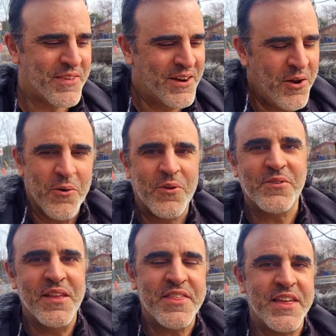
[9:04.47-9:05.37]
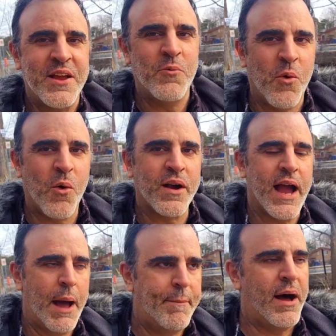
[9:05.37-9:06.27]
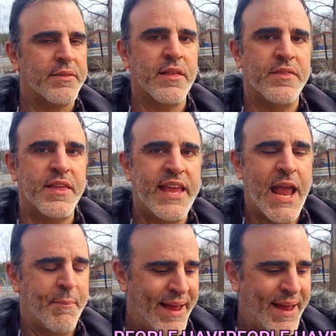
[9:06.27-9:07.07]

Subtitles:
No, there's nothing woke about the game,